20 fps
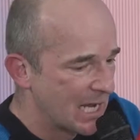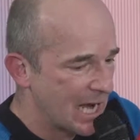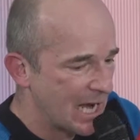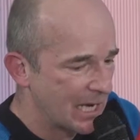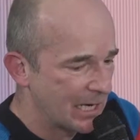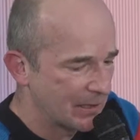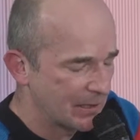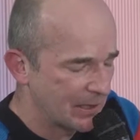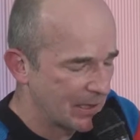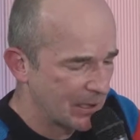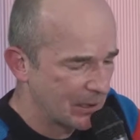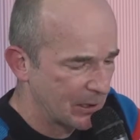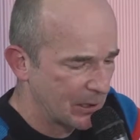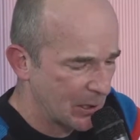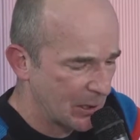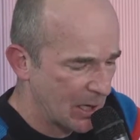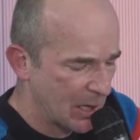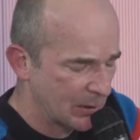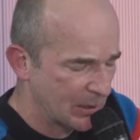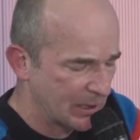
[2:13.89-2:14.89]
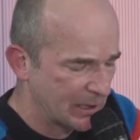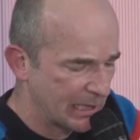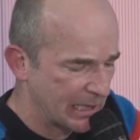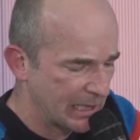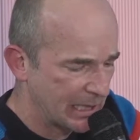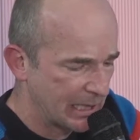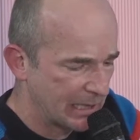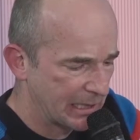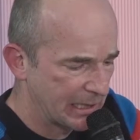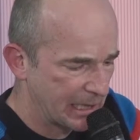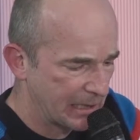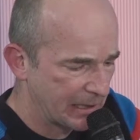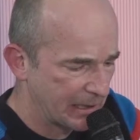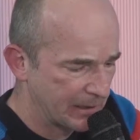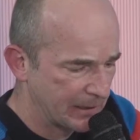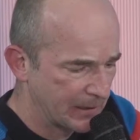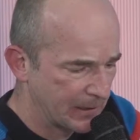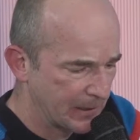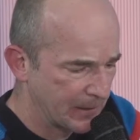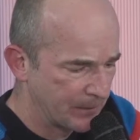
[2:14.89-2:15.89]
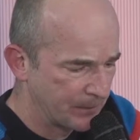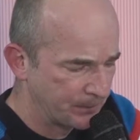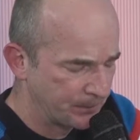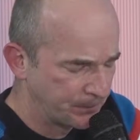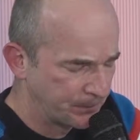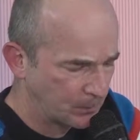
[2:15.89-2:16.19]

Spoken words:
I don't know how to say that, like the